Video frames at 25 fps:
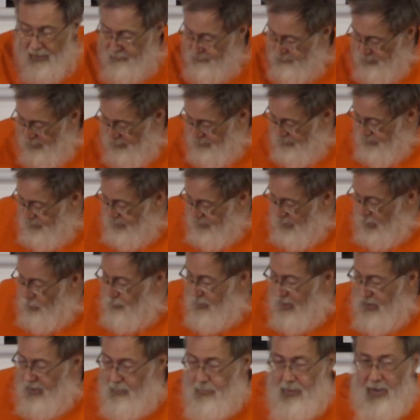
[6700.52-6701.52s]
There have been
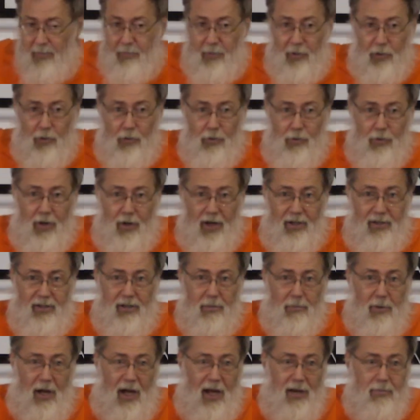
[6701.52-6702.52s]
so many people who
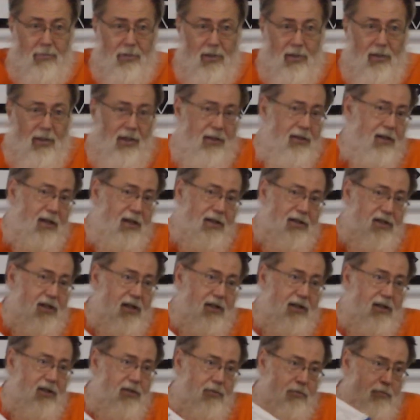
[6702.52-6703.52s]
read the Bible and
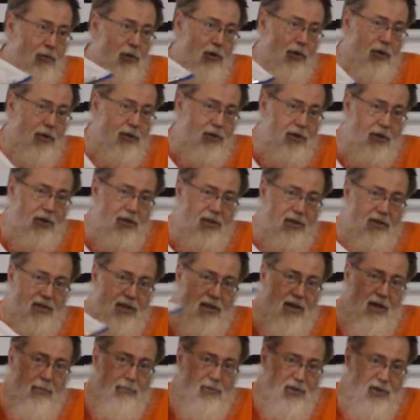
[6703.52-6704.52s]
they said it's
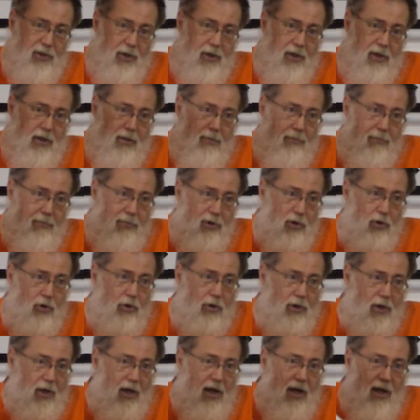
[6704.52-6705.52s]
bullshit, it's an absurd
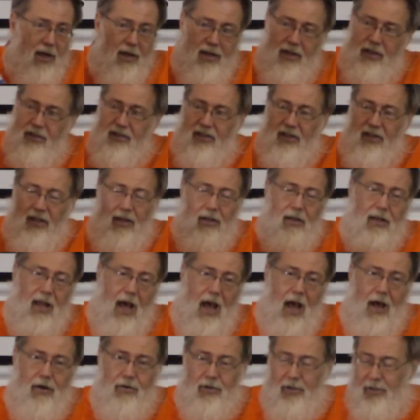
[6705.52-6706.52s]
book, it's
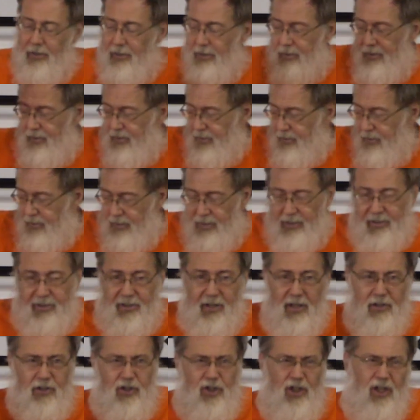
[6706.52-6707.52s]
hilarious,
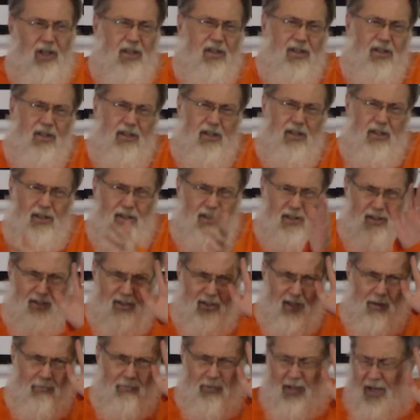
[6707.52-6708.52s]
it's that Jesus
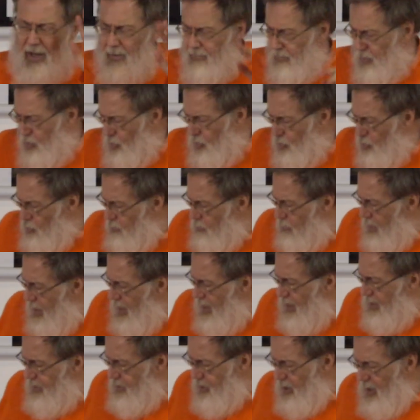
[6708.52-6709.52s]
is sometimes too
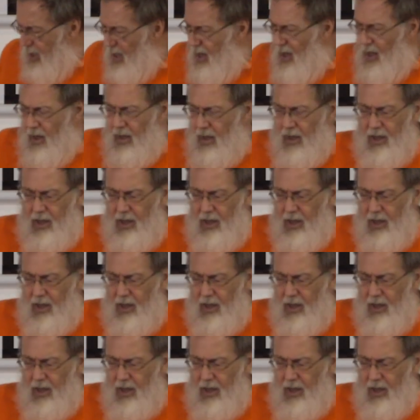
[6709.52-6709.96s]
much.